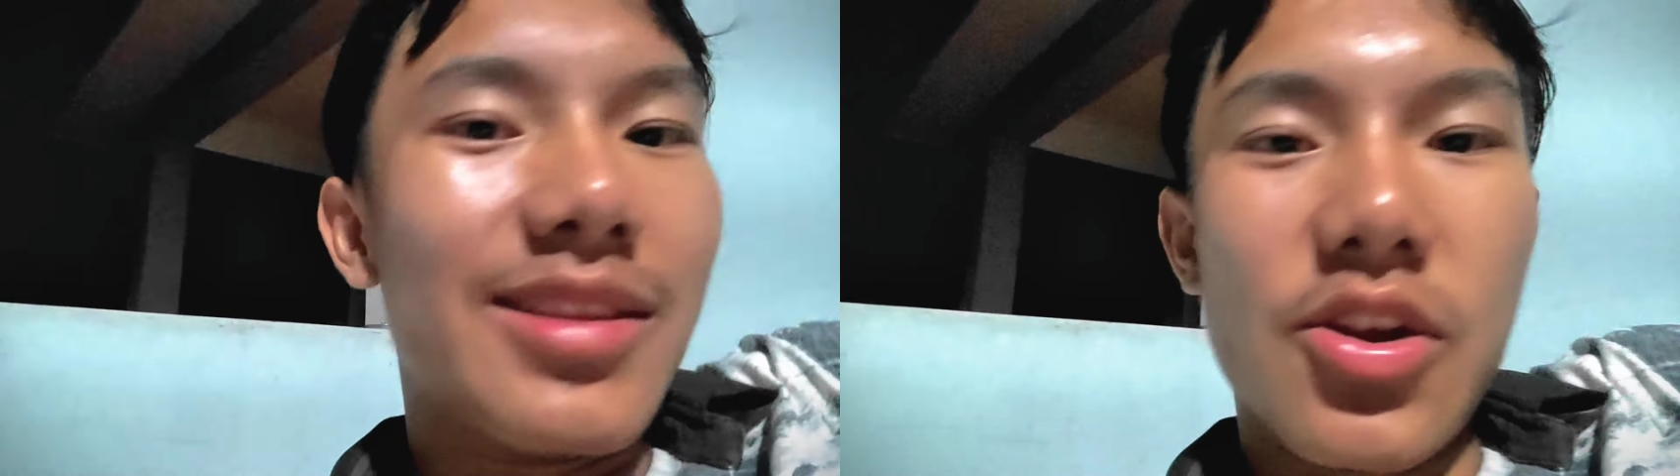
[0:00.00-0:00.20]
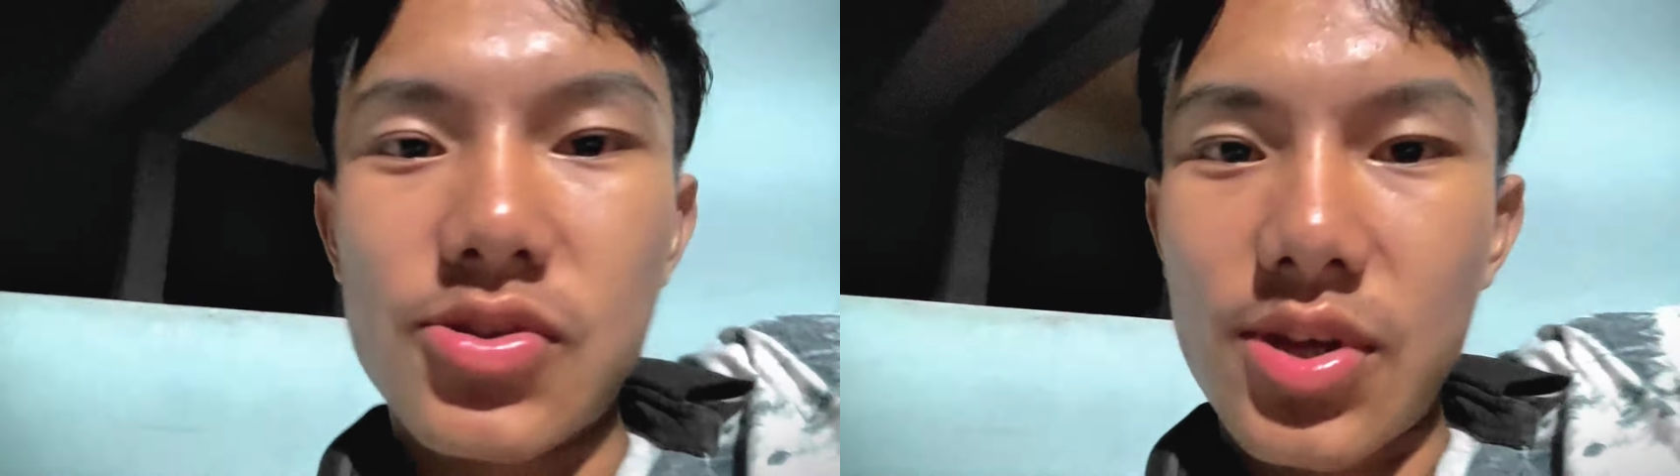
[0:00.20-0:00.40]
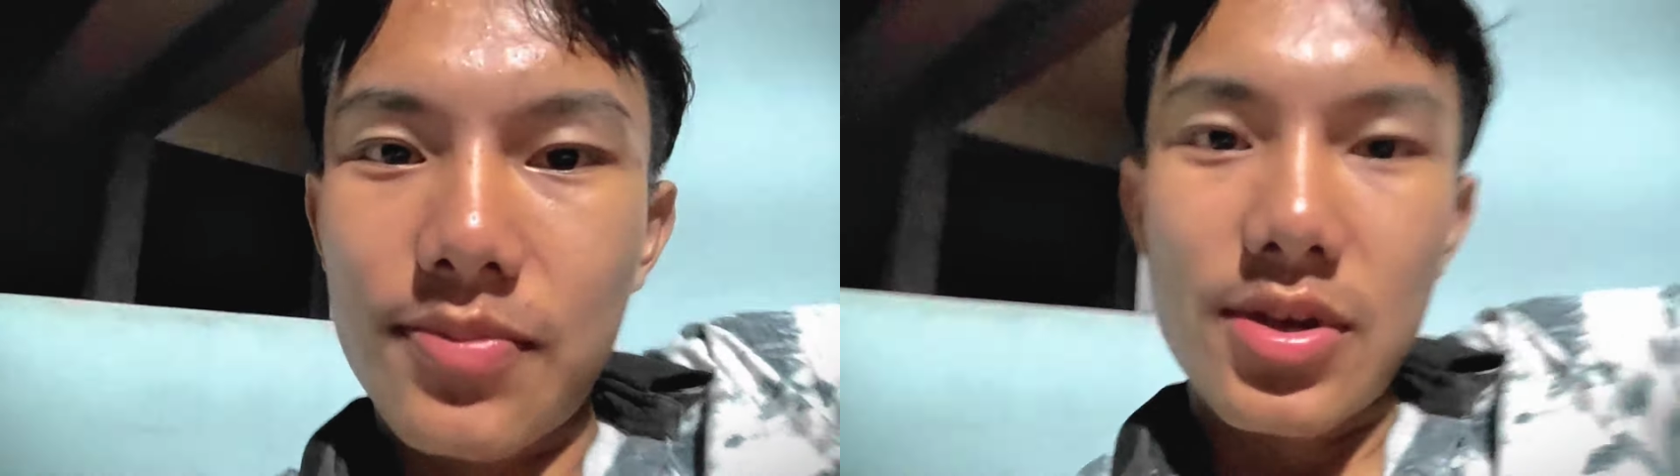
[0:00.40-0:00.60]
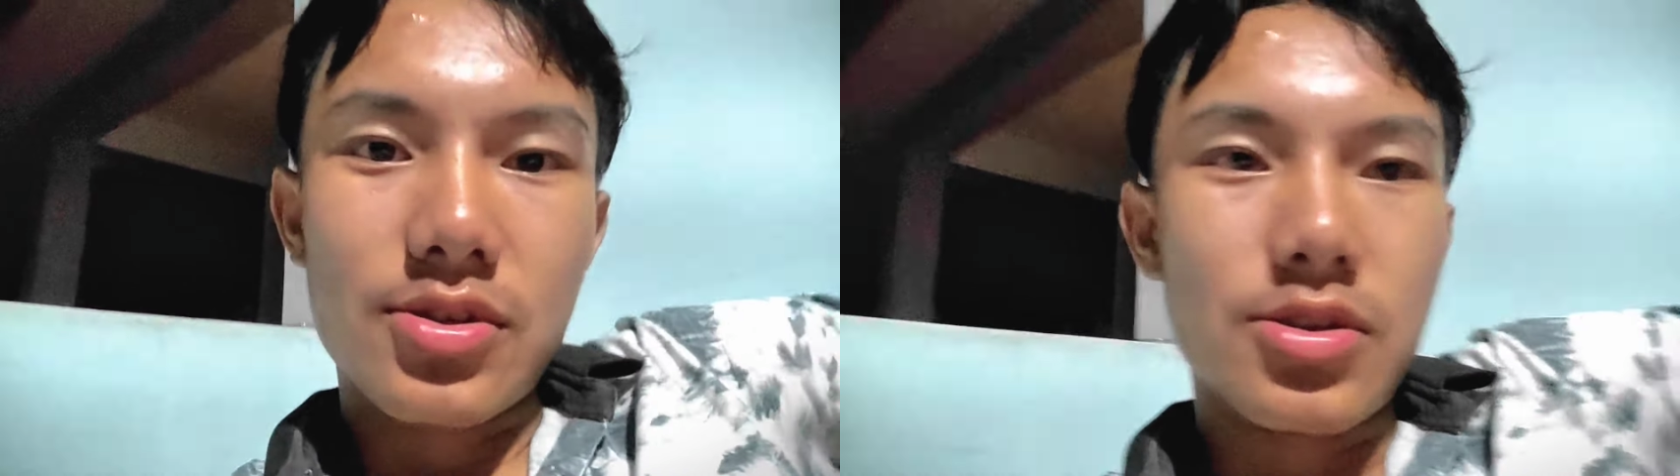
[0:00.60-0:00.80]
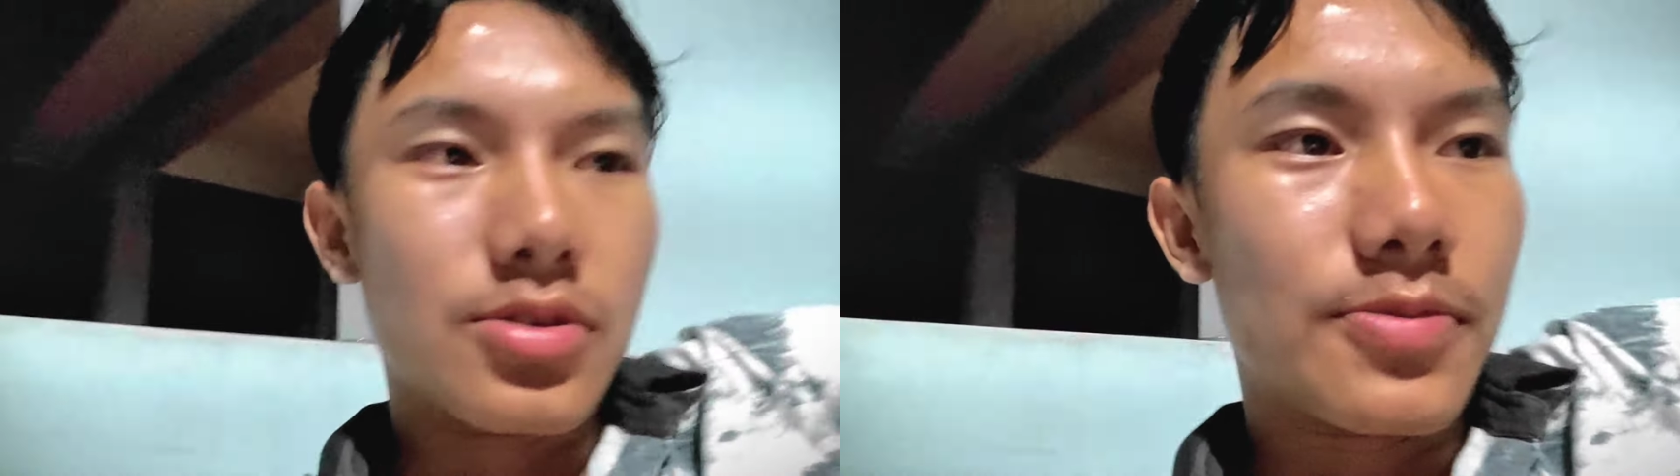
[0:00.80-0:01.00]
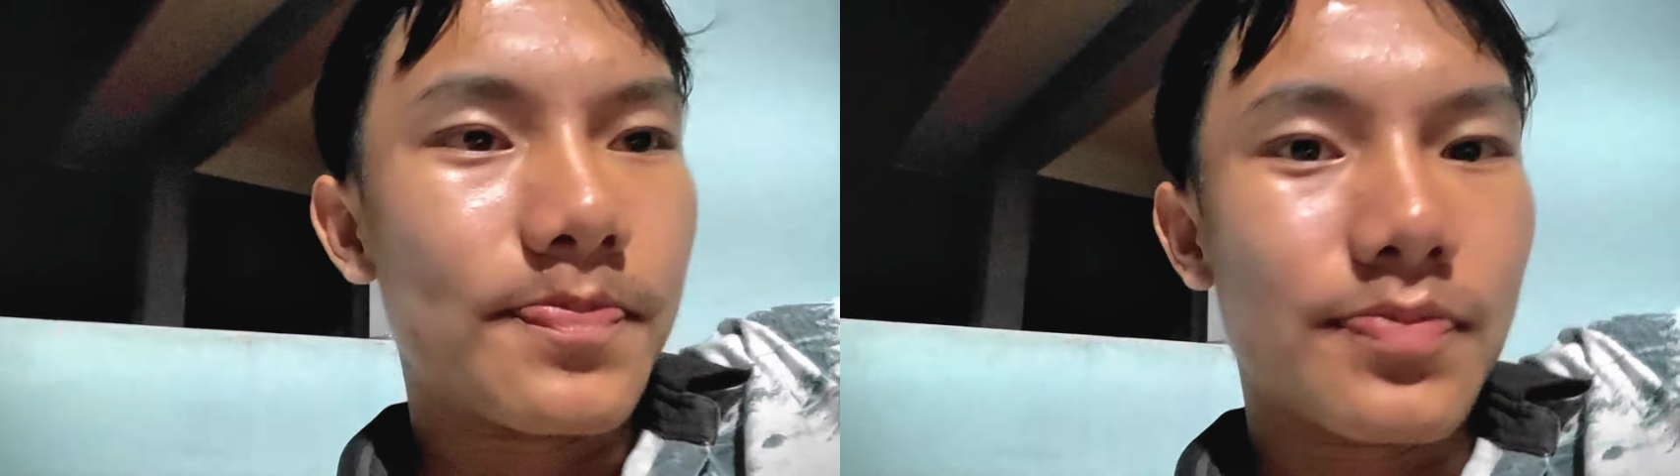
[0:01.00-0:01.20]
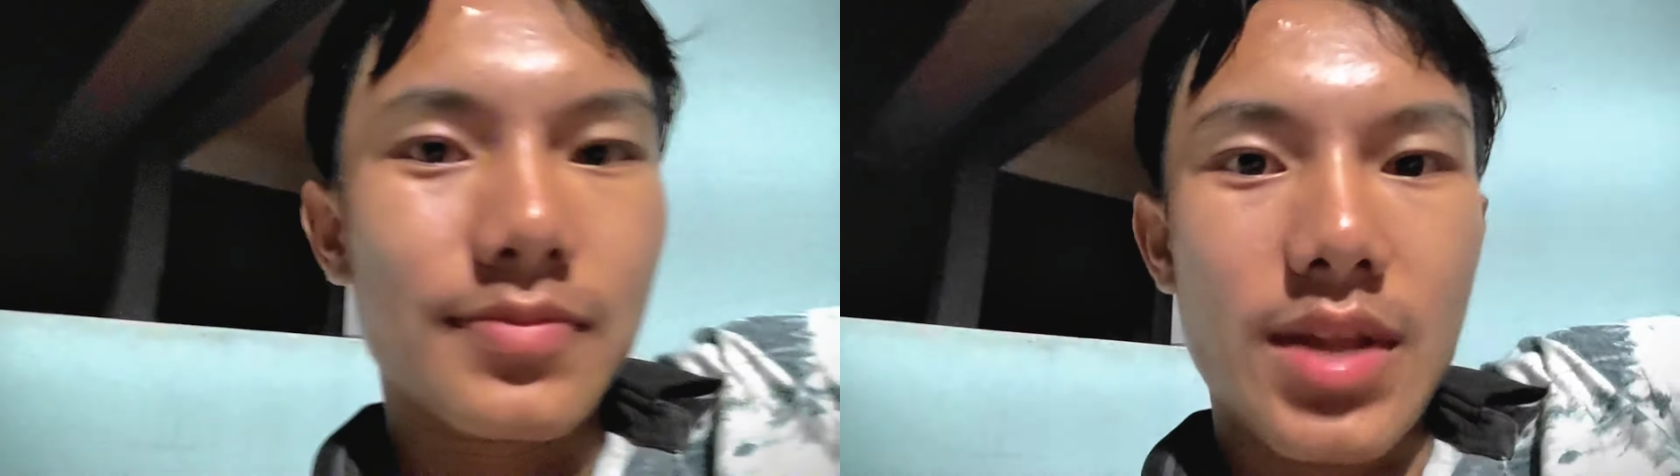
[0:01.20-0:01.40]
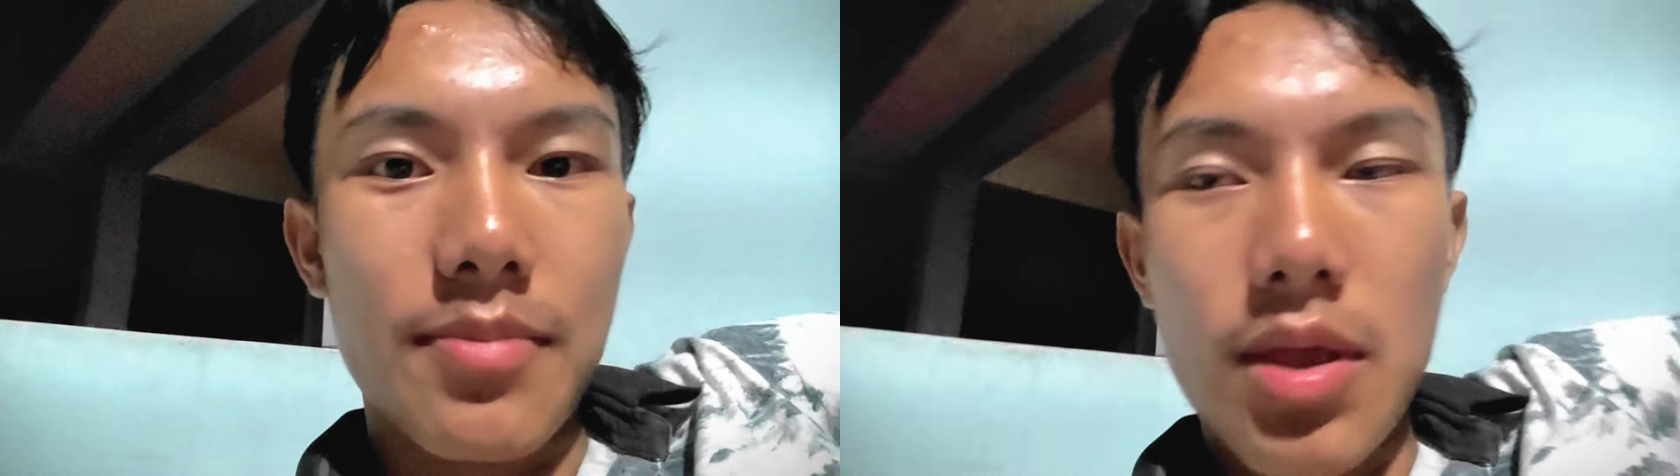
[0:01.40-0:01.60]
there's some issue.
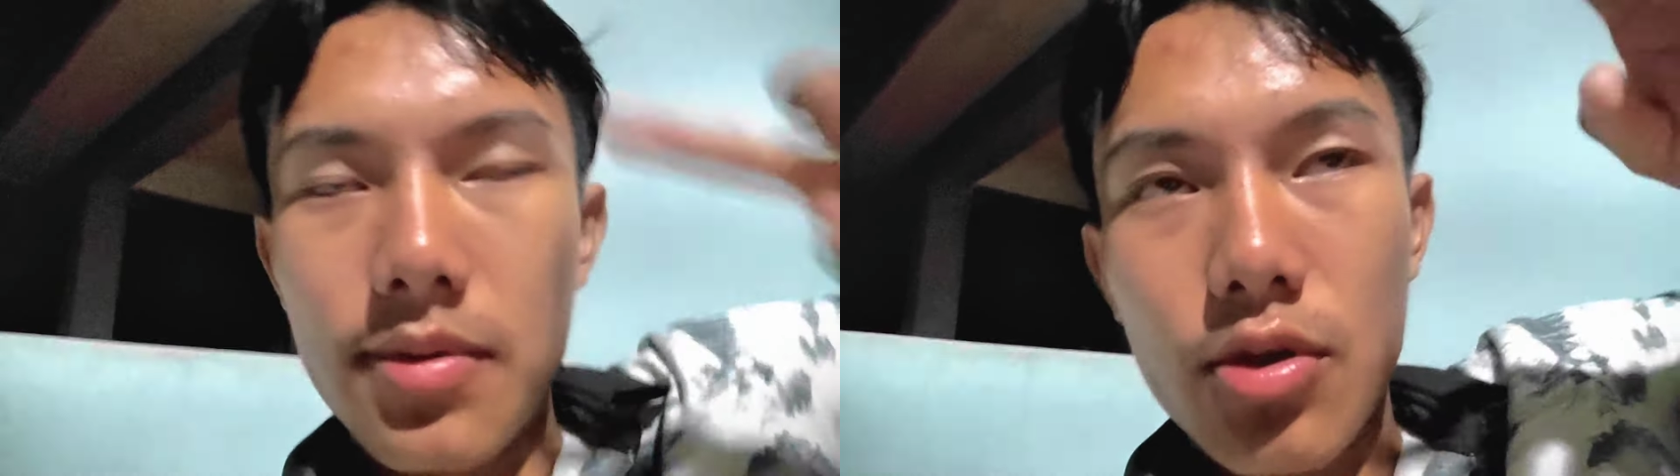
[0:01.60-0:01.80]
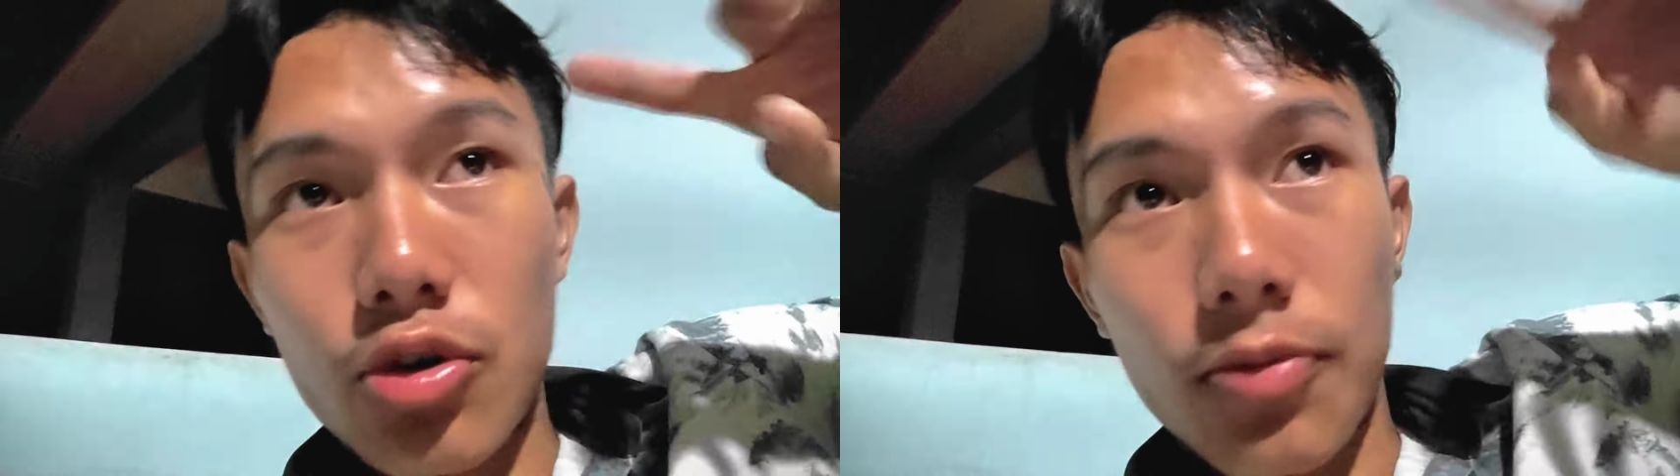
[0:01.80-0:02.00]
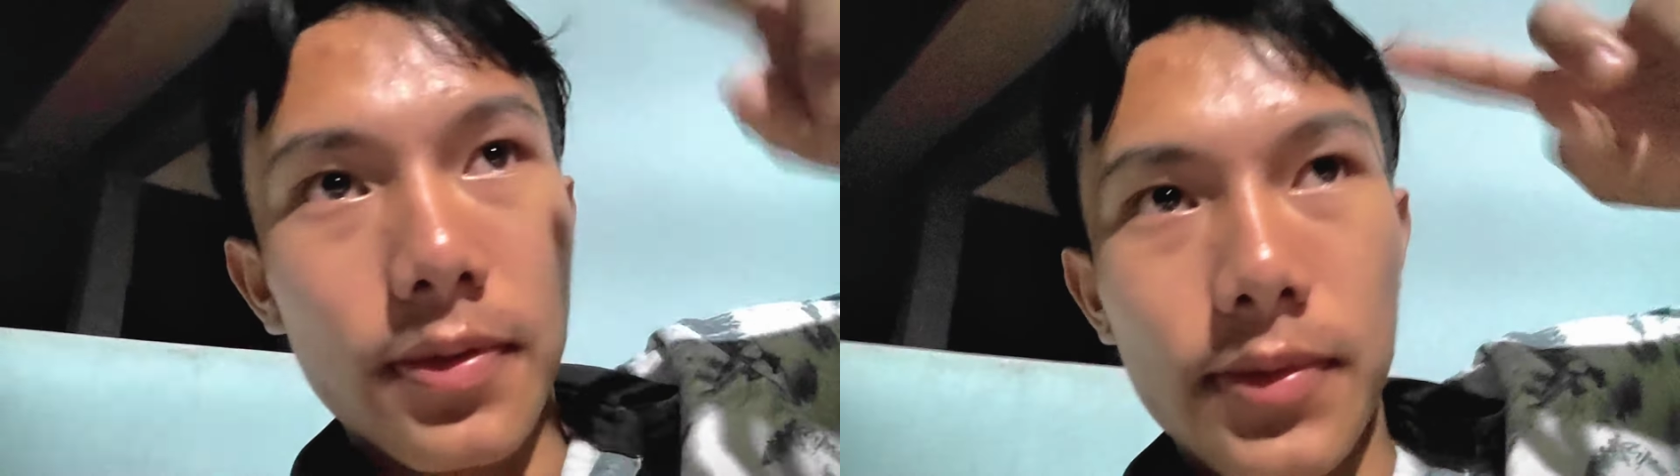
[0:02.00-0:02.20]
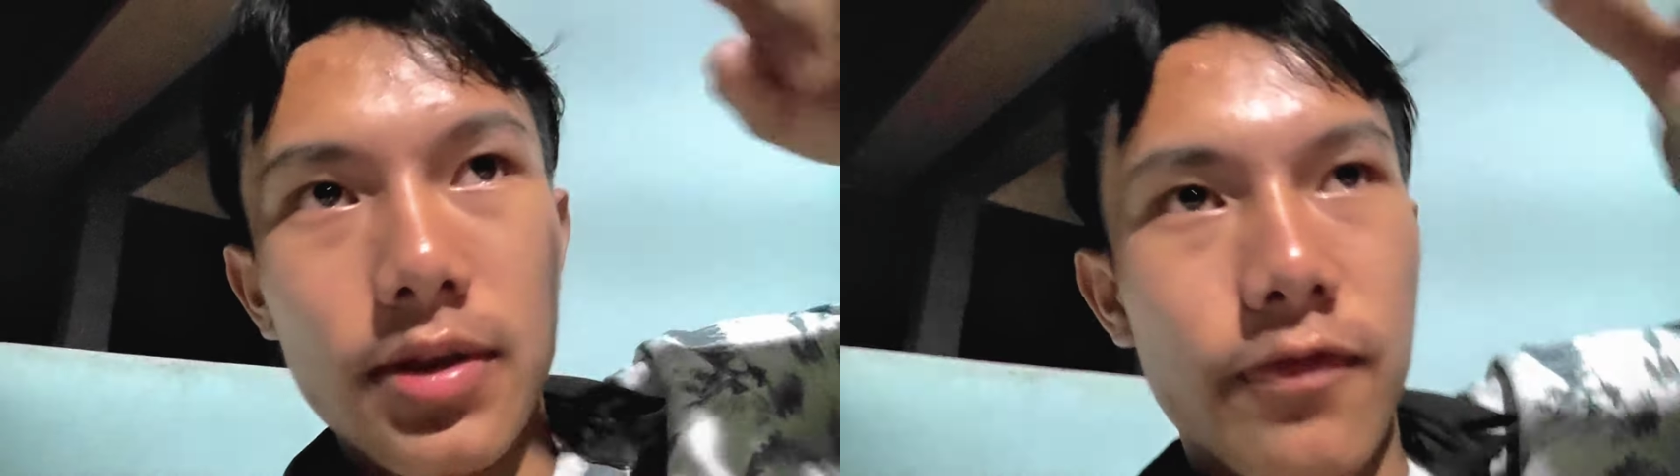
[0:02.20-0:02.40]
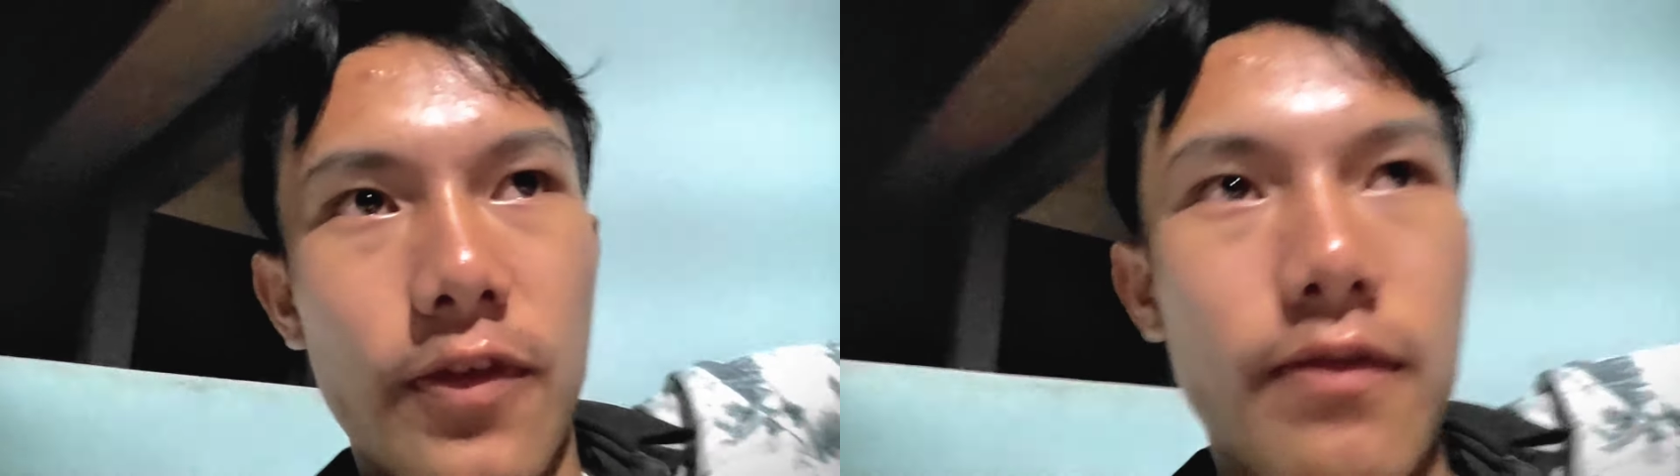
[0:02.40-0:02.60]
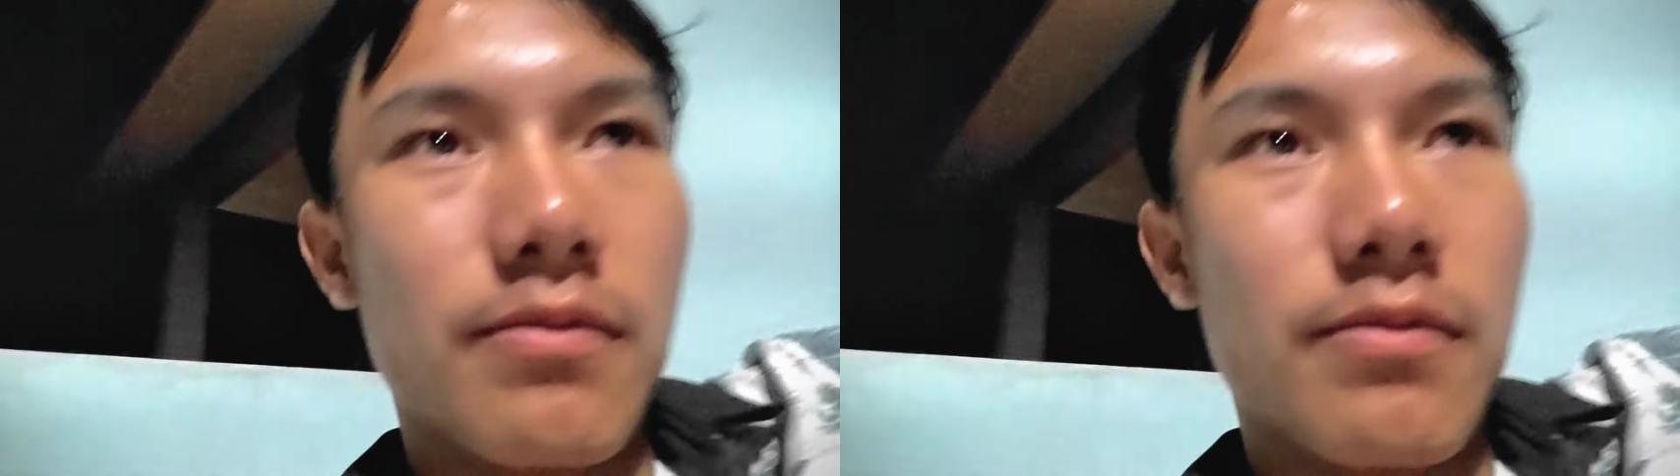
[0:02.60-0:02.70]
Maybe your dopamine